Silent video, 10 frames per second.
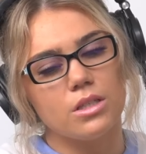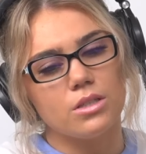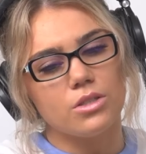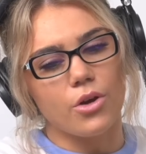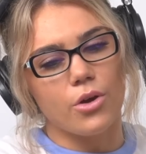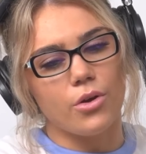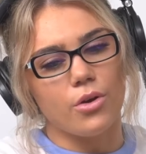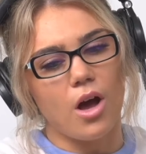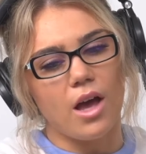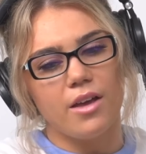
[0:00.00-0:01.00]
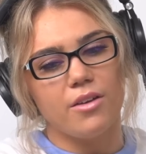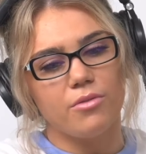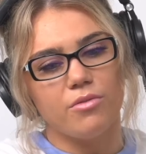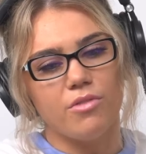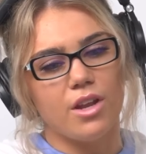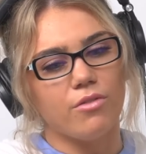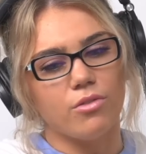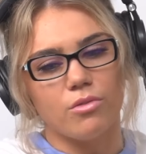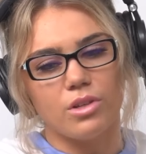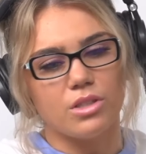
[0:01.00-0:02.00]
so I've
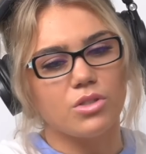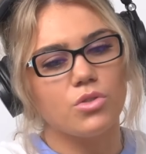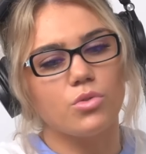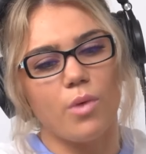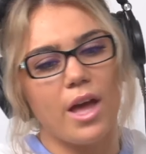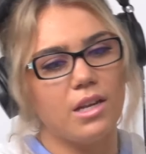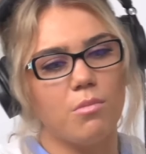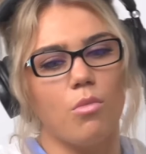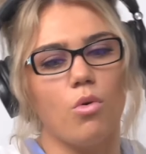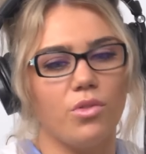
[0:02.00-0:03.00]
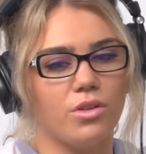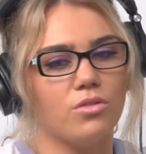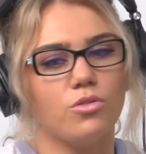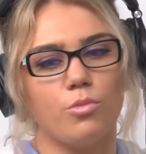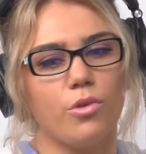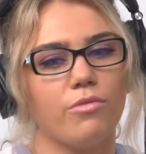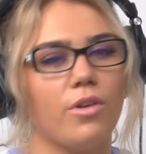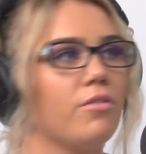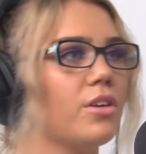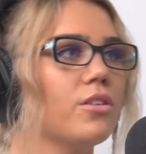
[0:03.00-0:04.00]
never really sweat more than 2.5
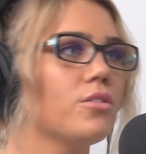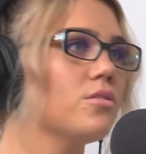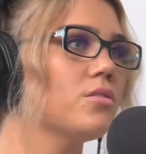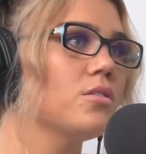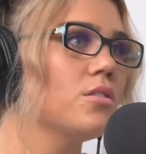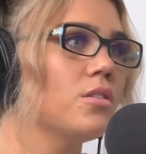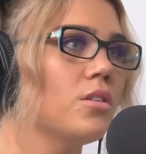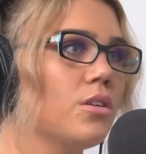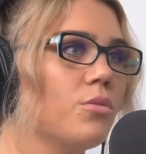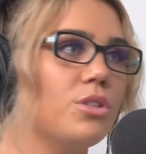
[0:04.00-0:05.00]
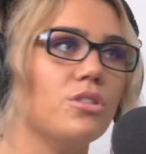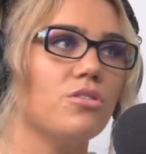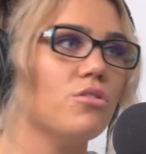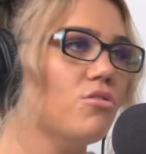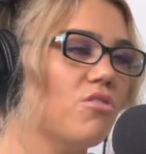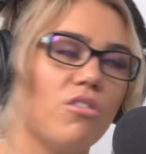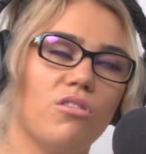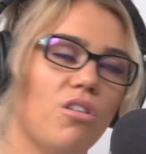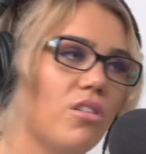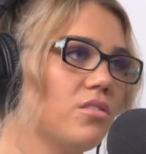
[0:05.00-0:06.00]
kilos, which is not a
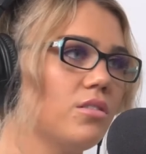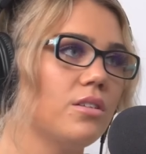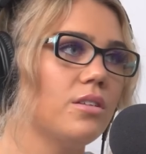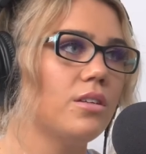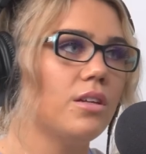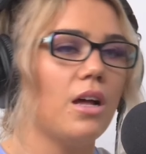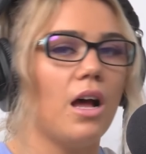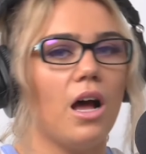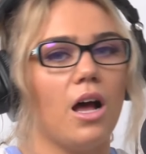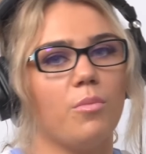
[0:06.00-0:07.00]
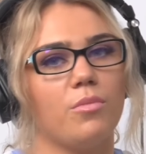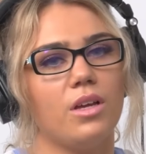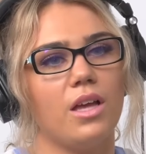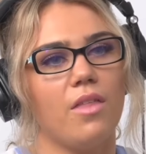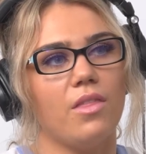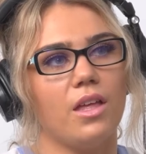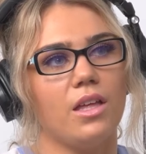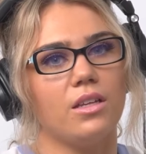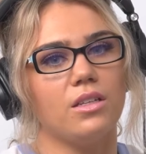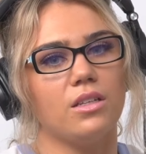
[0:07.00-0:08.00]
lot. Mm-hmm. Um, and
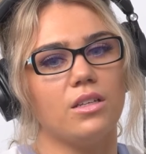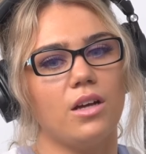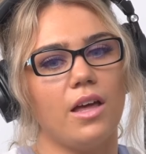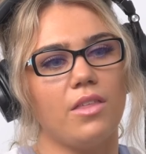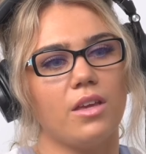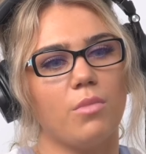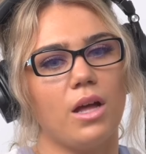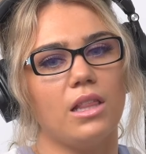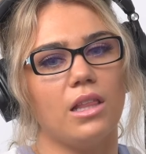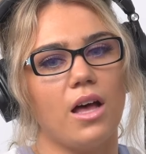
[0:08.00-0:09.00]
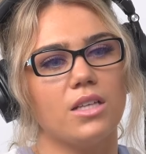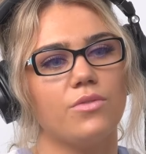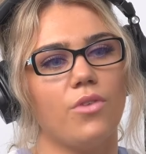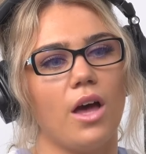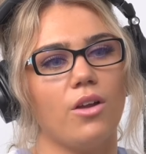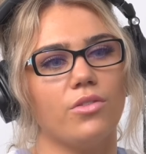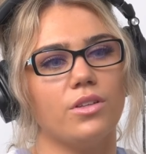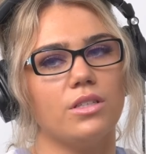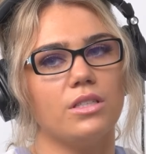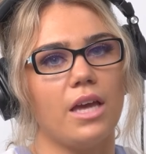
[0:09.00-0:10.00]
then I think my last fight on
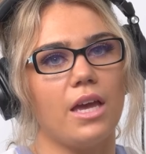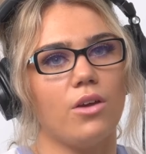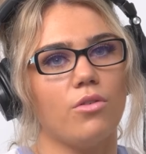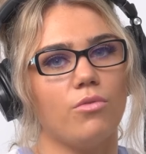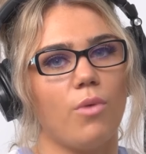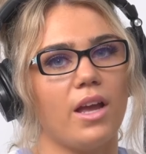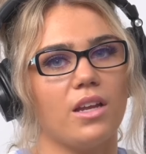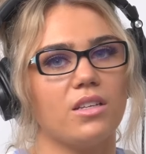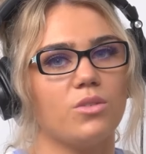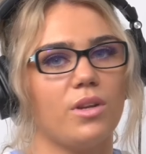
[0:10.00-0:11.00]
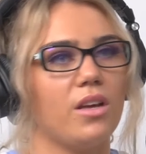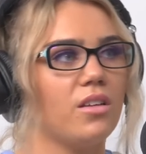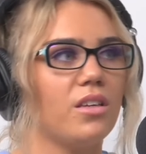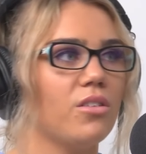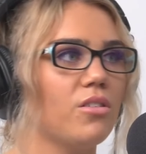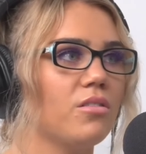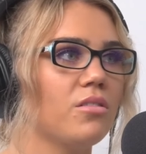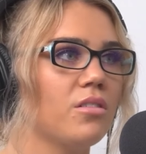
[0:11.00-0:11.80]
the day of weigh in, I sweat out a kilo.